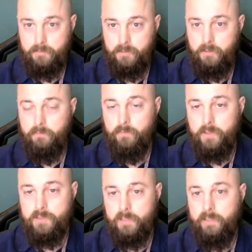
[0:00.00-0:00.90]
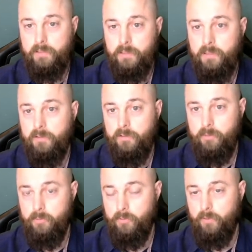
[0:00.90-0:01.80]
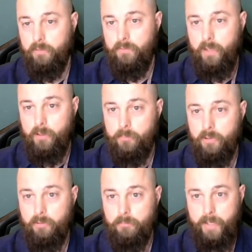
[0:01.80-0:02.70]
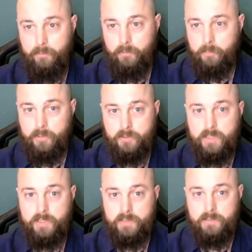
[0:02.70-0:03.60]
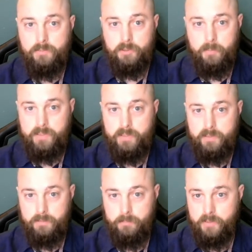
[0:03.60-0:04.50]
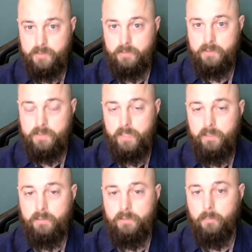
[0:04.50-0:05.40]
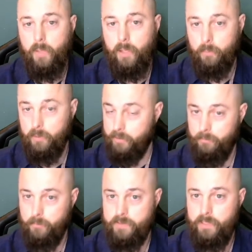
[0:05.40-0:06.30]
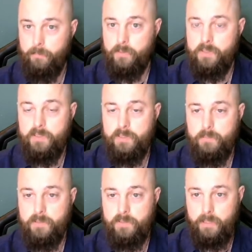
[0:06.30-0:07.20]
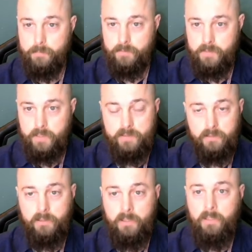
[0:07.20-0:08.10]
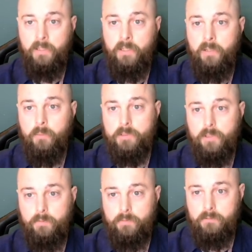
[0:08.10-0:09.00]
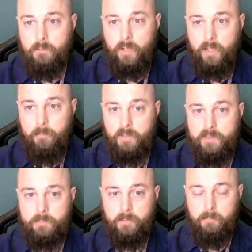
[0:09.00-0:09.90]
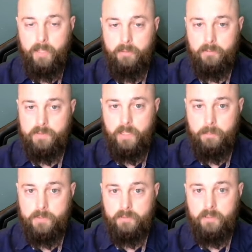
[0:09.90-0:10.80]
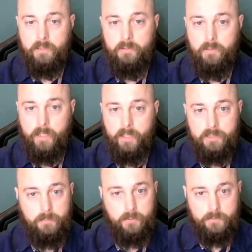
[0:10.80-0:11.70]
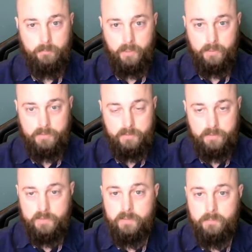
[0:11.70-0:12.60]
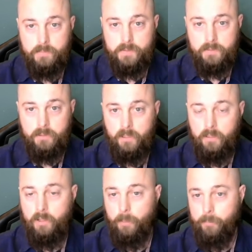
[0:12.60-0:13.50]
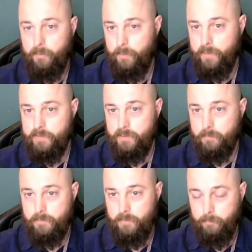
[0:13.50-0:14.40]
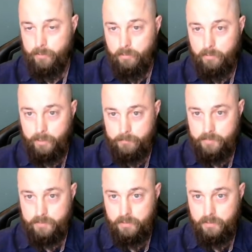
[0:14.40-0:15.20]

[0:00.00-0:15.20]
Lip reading: Firstly, the removal of error-prone manual processes which businesses must undertake while working with separate systems and types of data, which often require multiple manual steps, including exports from legacy systems, copy and pasting between programs,